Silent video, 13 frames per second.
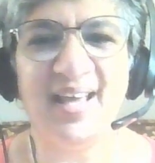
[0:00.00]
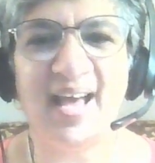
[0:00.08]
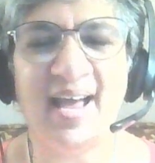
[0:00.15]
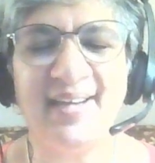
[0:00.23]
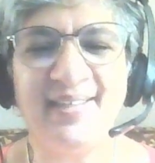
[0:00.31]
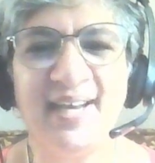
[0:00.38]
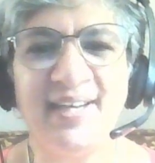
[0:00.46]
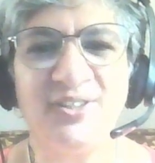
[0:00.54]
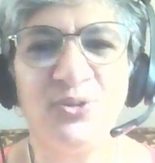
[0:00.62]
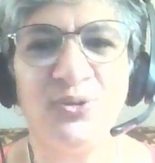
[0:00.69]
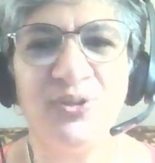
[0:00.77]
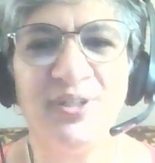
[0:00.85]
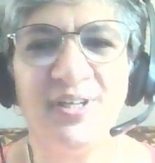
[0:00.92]
And I
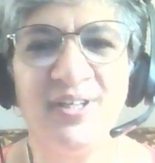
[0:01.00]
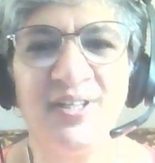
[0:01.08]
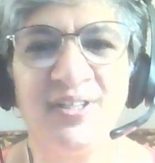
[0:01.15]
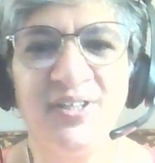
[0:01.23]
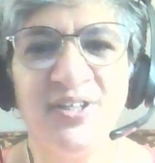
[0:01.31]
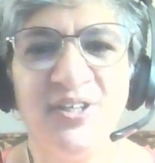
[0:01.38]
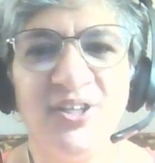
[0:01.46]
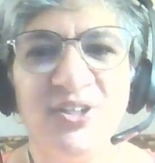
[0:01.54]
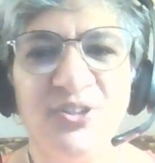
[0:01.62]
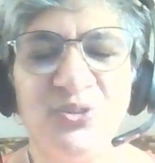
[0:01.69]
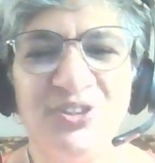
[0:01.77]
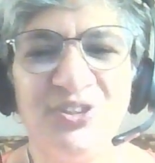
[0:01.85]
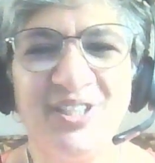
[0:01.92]
told her,
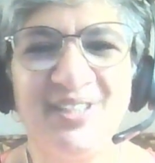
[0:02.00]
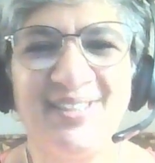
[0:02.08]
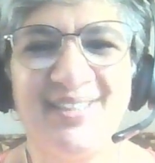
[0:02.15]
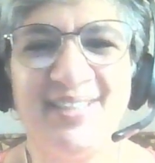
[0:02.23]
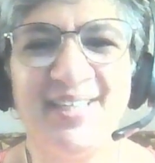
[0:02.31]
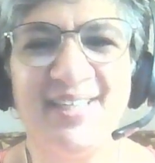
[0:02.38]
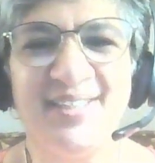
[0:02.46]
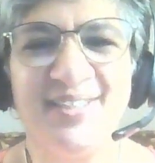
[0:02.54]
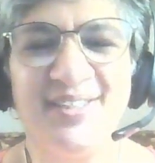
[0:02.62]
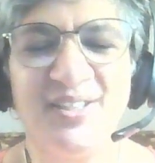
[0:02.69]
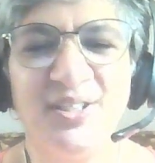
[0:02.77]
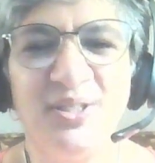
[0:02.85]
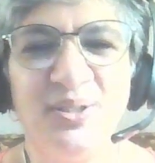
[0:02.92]
you just did,
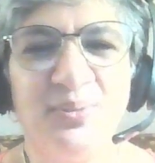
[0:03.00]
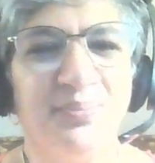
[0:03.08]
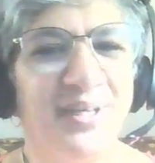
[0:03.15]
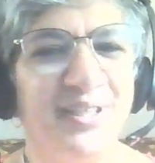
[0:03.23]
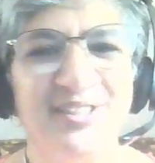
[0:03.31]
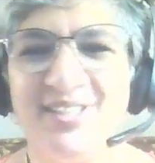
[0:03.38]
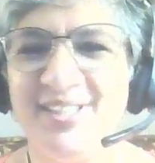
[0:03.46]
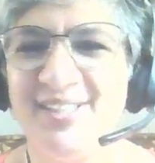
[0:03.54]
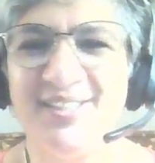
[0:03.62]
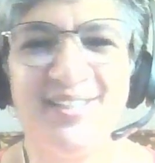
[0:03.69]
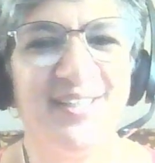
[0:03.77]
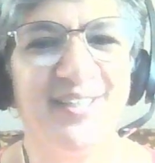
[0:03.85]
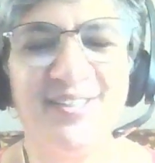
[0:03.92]
but she
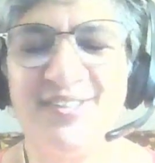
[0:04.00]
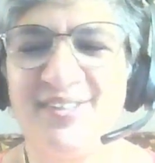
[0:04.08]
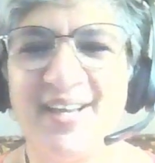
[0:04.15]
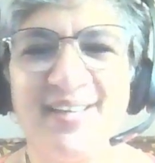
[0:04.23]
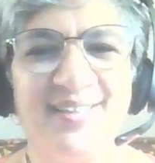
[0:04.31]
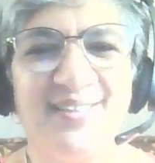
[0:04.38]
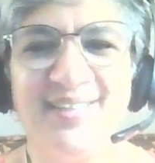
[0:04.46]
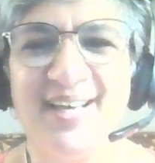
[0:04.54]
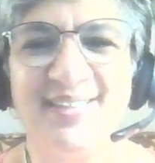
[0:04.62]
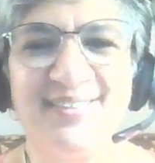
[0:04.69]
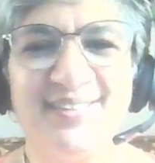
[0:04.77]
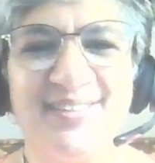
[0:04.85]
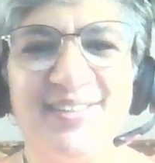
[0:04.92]
didn't
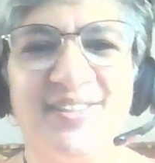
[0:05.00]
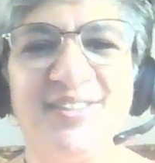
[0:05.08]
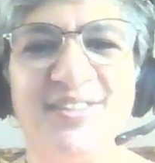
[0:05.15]
recognize it.